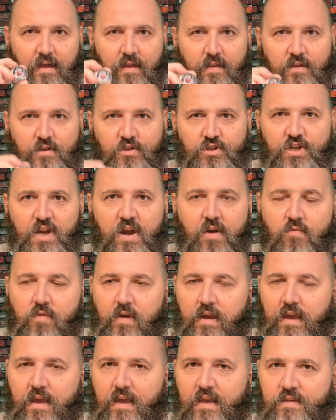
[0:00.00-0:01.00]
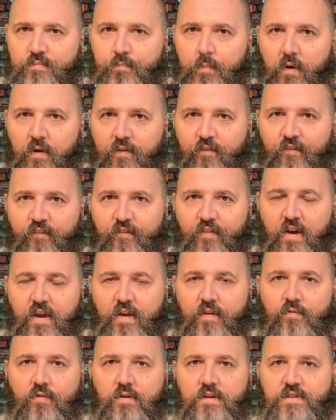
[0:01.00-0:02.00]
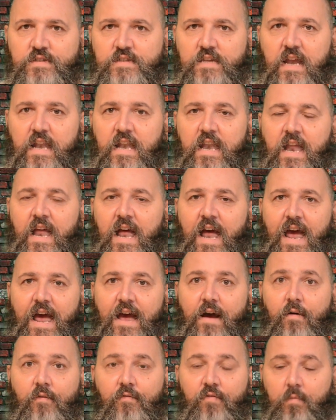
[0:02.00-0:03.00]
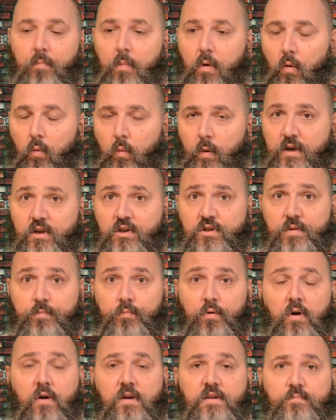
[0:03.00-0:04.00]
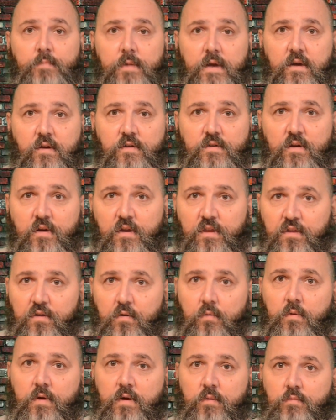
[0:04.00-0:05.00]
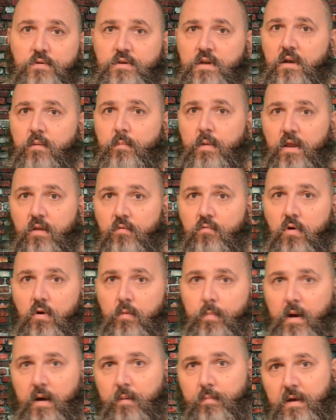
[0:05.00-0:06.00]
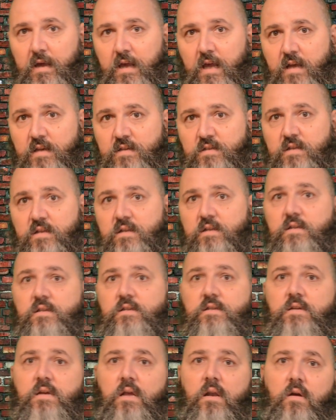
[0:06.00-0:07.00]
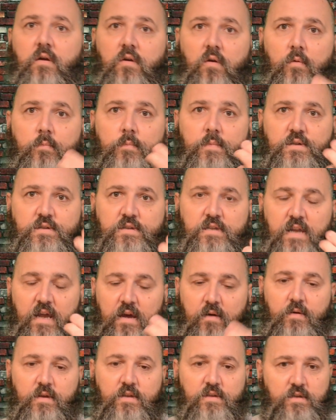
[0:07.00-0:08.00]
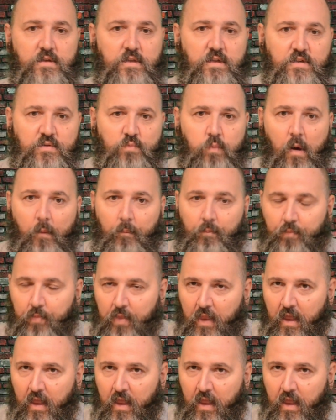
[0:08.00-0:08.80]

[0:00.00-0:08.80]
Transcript: The cherry is my favourite scent out of them all, which surprised me because I thought it was going to be the rhubarb and custard until I got my snout into this one.